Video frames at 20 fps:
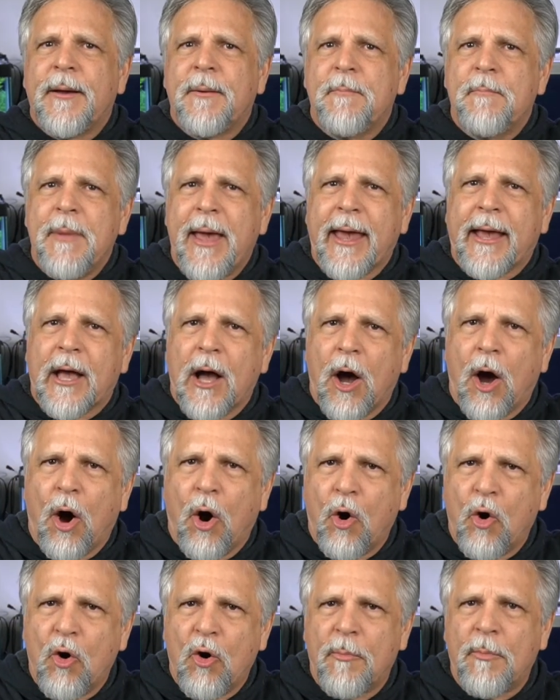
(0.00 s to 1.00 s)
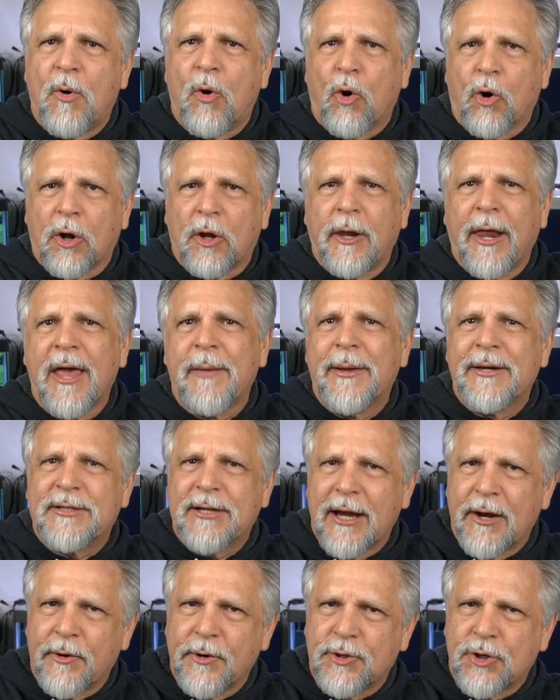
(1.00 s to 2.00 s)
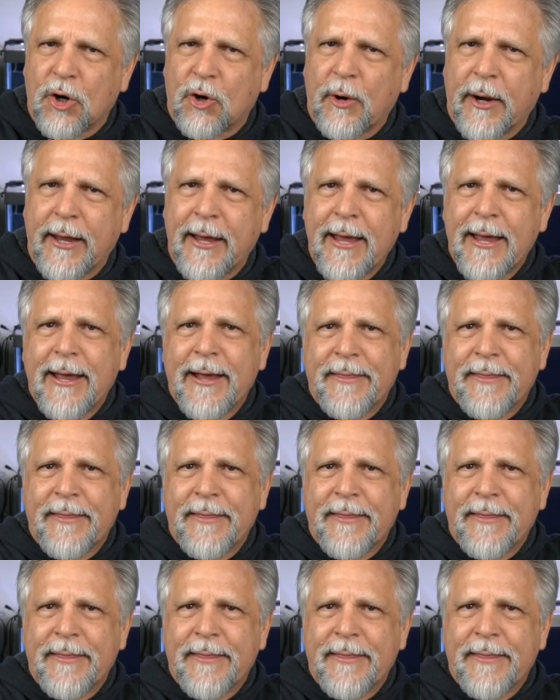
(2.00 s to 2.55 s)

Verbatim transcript: make a home or claim a territory